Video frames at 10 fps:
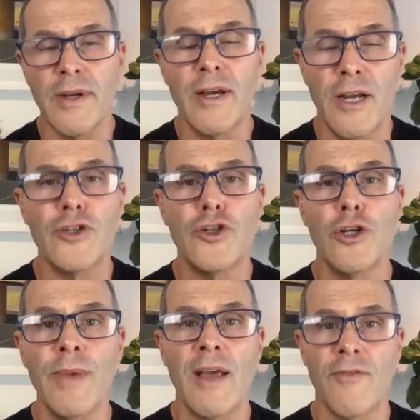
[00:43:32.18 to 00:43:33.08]
assuming
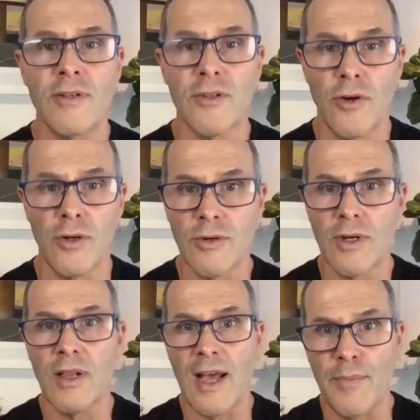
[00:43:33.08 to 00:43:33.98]
everyone's gone to a
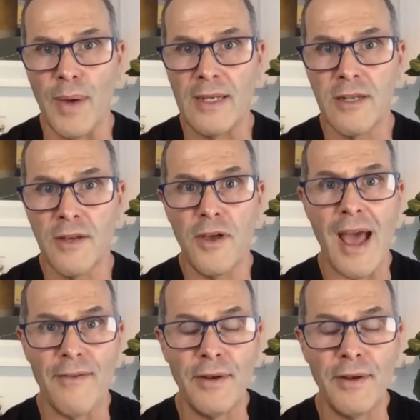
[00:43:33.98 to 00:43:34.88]
cloud base. If you
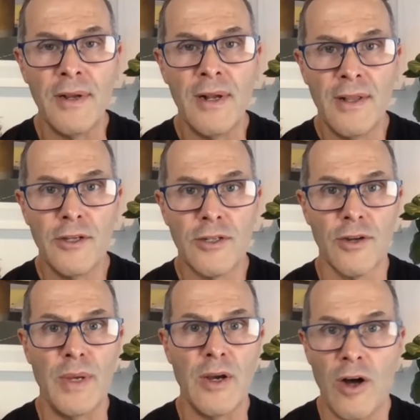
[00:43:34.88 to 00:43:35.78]
haven't, you're sort of
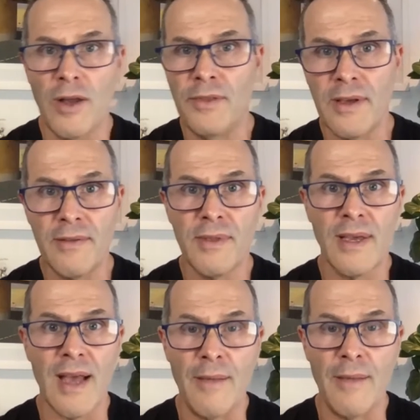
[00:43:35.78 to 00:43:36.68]
behind the
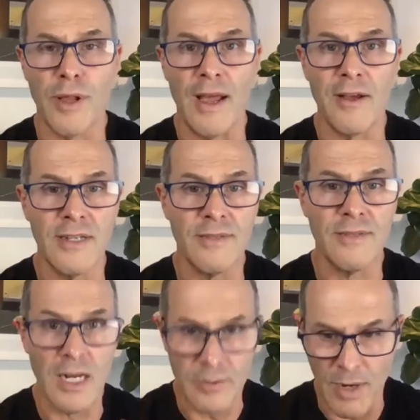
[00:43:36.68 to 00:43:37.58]
game plan, because it's much,
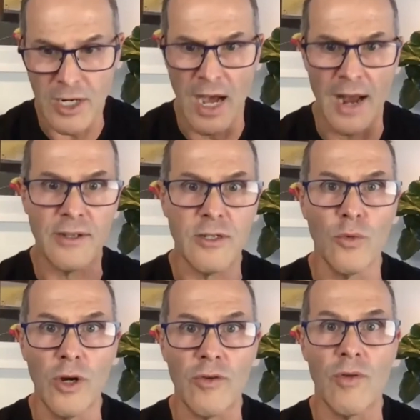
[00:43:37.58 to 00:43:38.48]
much harder to work
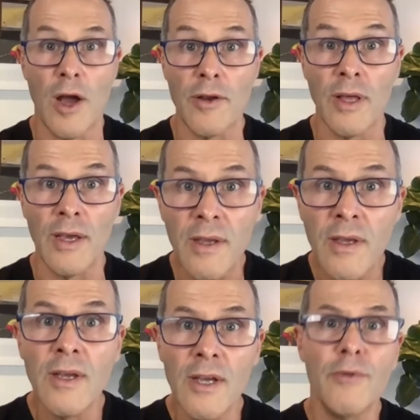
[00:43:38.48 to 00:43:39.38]
remotely
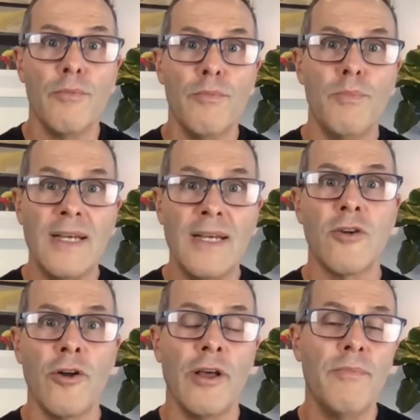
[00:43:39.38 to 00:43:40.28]
based on
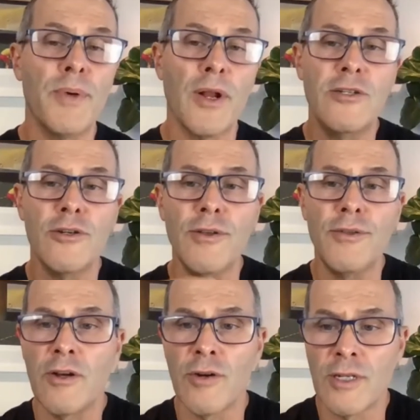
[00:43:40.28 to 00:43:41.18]
it. But I do think,
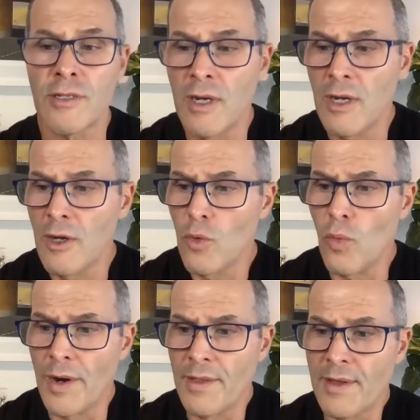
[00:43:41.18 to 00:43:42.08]
Chris, one of the
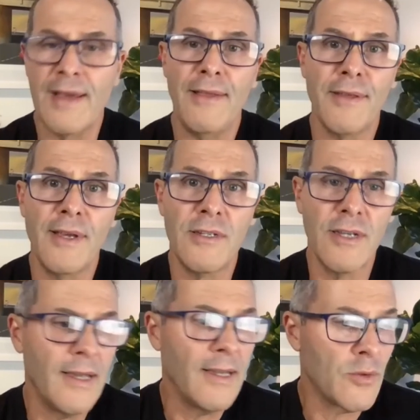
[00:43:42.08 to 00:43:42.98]
key things
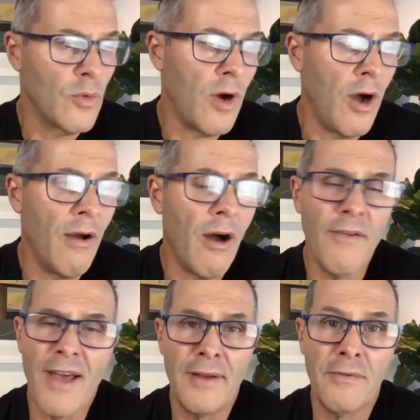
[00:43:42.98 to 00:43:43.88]
is I've
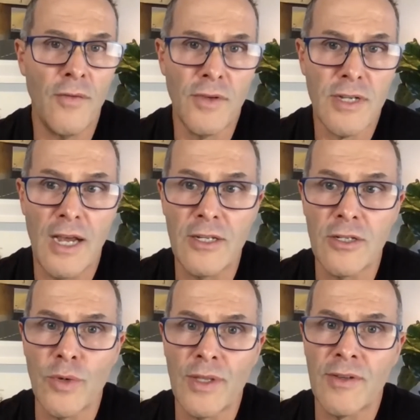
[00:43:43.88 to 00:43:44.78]
had conversations
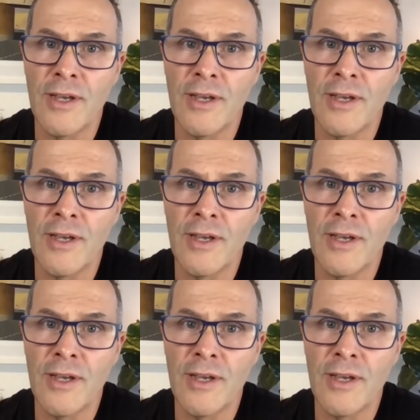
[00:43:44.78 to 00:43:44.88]
with